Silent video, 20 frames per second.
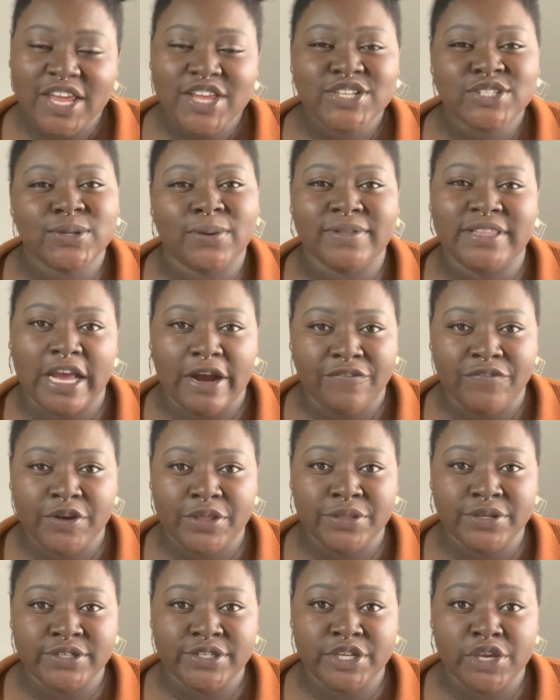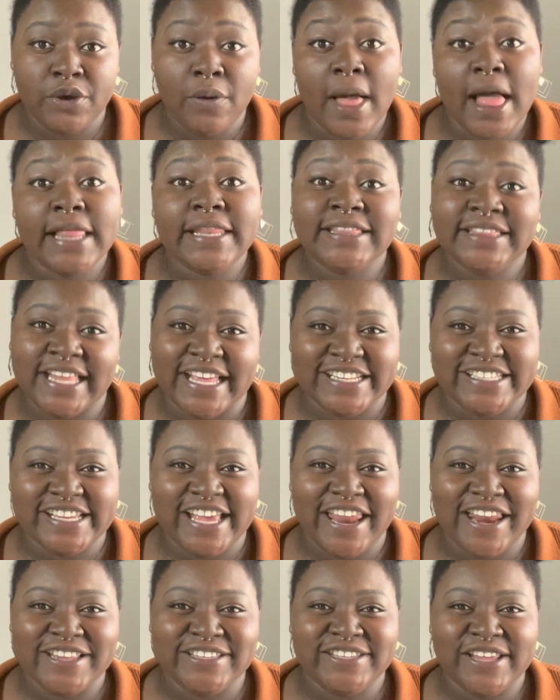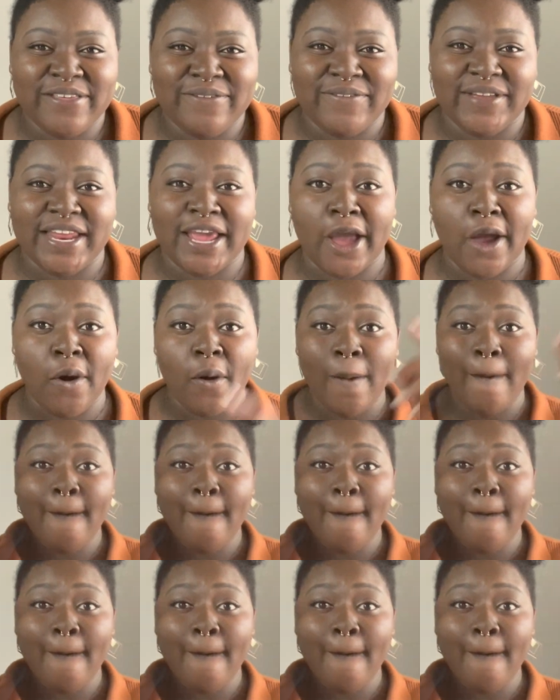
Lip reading: So without further ado, let's get into the video.